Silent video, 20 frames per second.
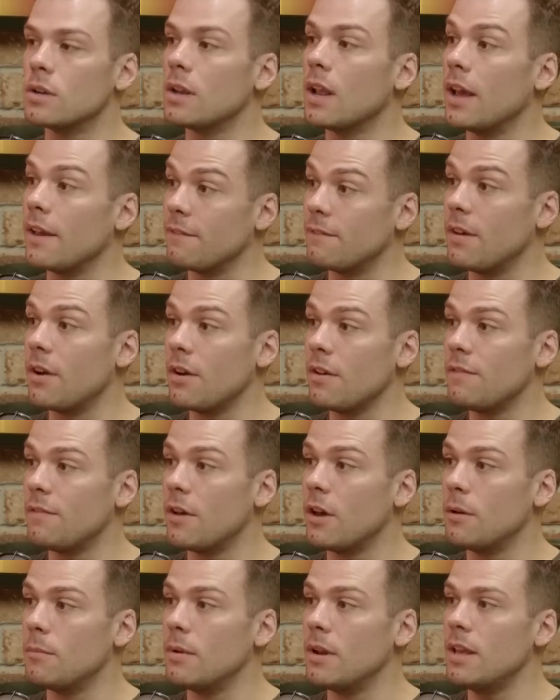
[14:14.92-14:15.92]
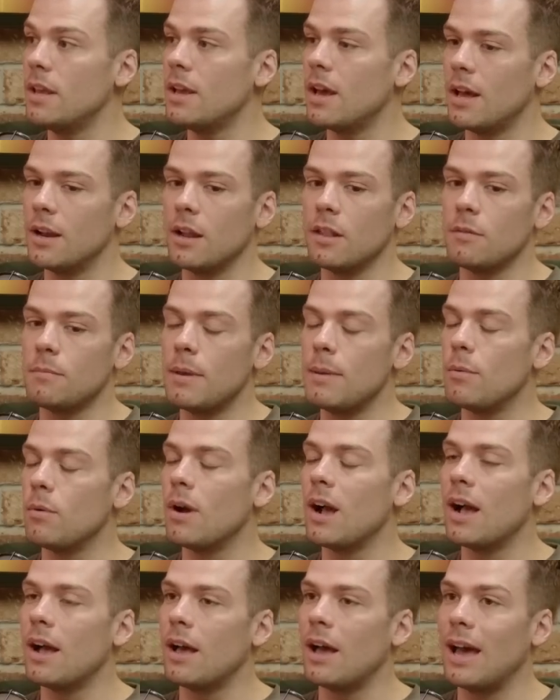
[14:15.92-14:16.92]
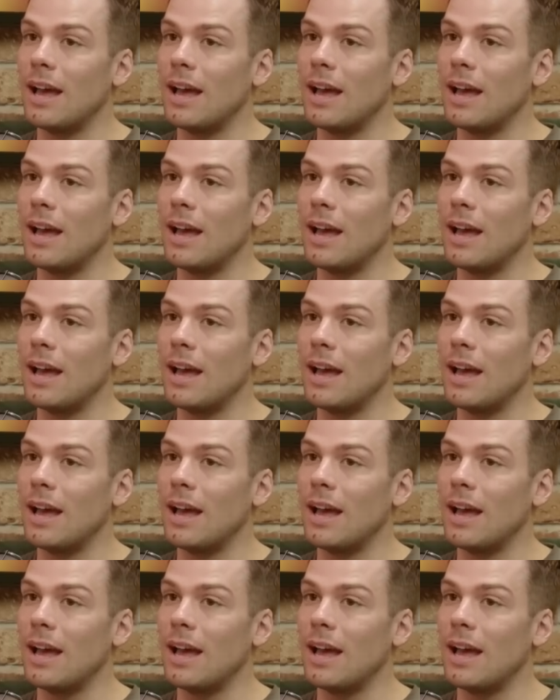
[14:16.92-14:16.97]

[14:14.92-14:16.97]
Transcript: like very firmly, and other people have.